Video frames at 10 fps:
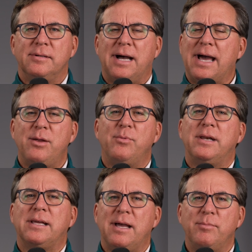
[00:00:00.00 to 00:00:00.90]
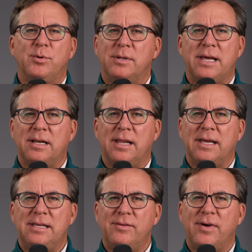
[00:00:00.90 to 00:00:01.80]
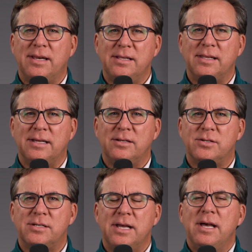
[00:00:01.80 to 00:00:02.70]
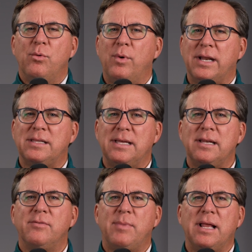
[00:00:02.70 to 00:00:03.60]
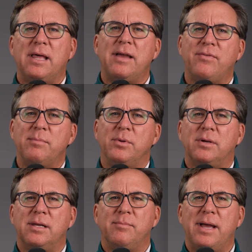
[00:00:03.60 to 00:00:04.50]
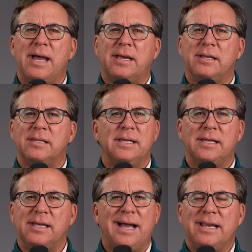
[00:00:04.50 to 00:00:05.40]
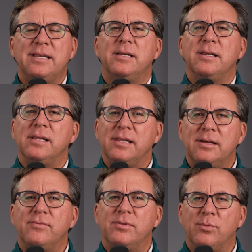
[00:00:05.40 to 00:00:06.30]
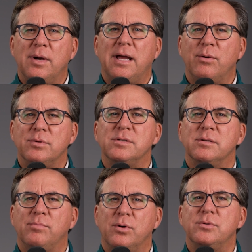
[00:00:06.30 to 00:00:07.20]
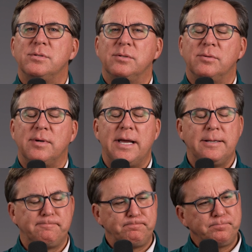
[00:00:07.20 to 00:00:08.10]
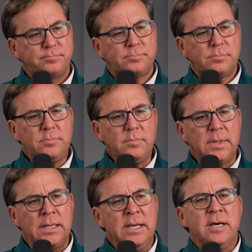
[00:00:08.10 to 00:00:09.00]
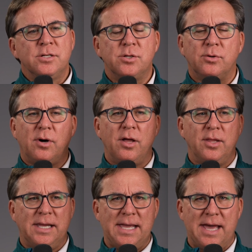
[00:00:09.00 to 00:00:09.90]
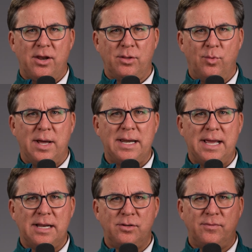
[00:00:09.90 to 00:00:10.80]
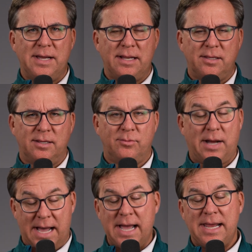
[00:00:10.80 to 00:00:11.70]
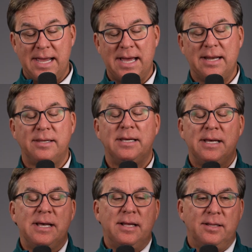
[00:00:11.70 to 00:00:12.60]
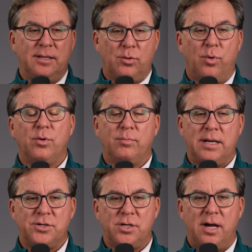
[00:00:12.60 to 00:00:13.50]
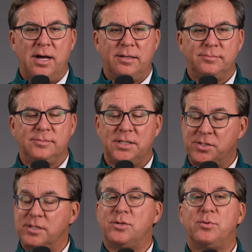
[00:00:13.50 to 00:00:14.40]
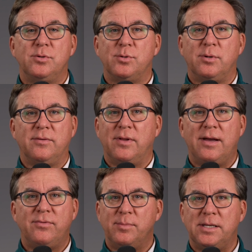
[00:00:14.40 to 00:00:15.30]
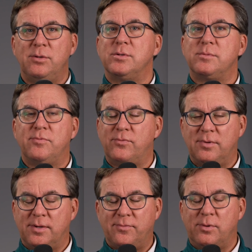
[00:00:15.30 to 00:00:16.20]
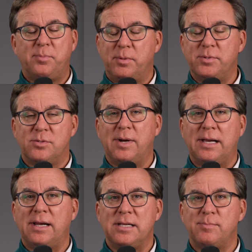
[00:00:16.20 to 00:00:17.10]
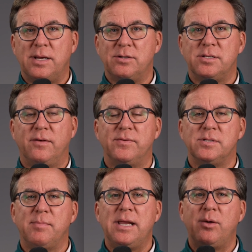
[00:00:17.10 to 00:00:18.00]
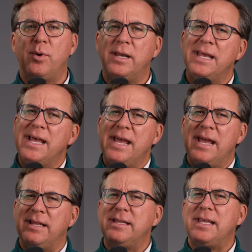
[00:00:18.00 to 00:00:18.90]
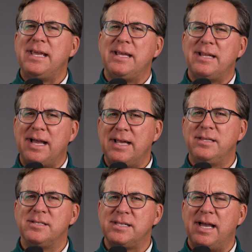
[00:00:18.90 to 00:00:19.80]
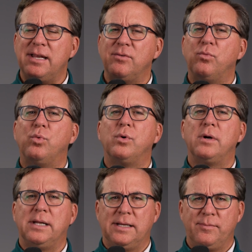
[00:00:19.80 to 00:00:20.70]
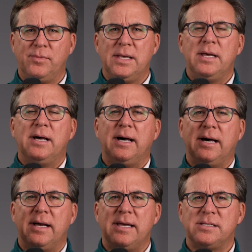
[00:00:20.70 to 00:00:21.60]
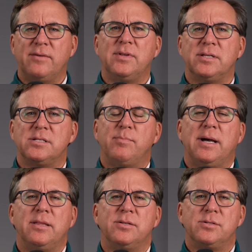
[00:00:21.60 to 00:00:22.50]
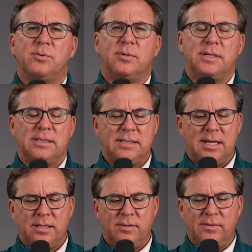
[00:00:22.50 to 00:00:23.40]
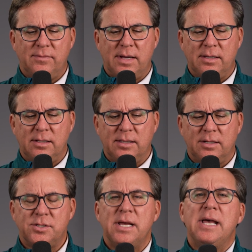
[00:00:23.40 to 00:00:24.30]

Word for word: I don't want to come to an end like Ivan Ilyich when at the end of my life I'm looking back and thinking I didn't live the way I was supposed to, right? So on again, on the one hand, you've got the I had the quote by Shaw This is the true joy of life, to being used uh, for a purpose recognized by yourself as a mighty one. And then they had, I had this kind of warning, uh, as evidenced by the story, The Death of Ivan Ilyich.